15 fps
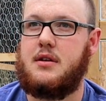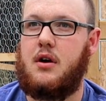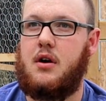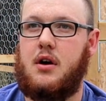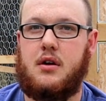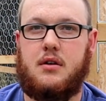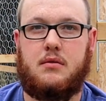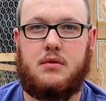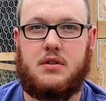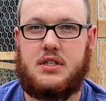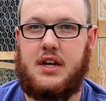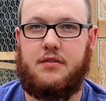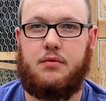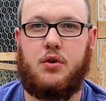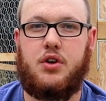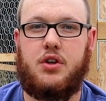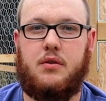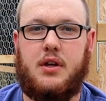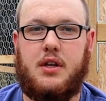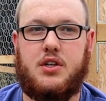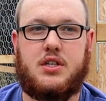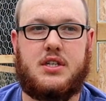on stuff we're
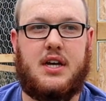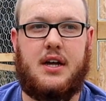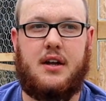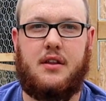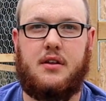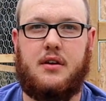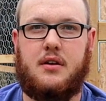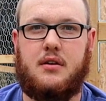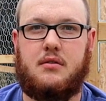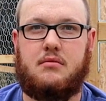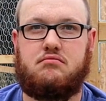doing, just kind of